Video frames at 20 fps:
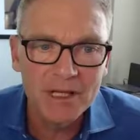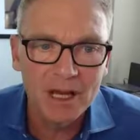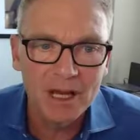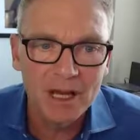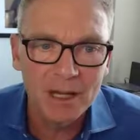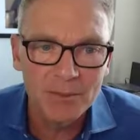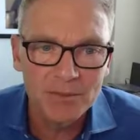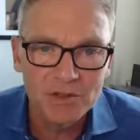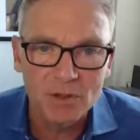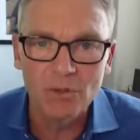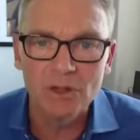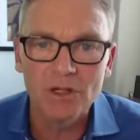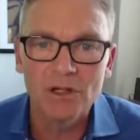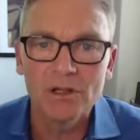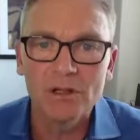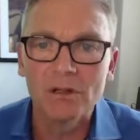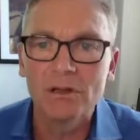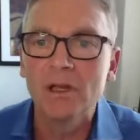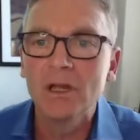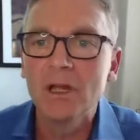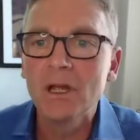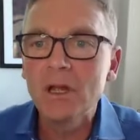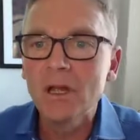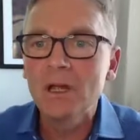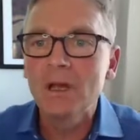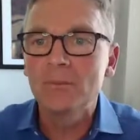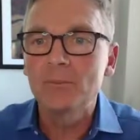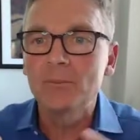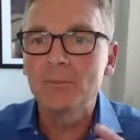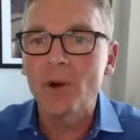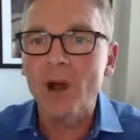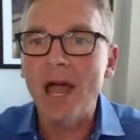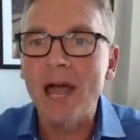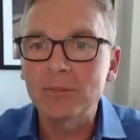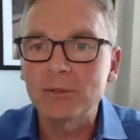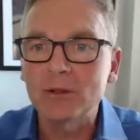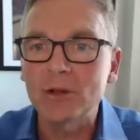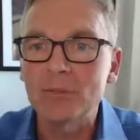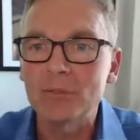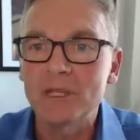becomes a real
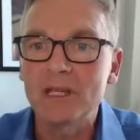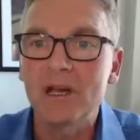problem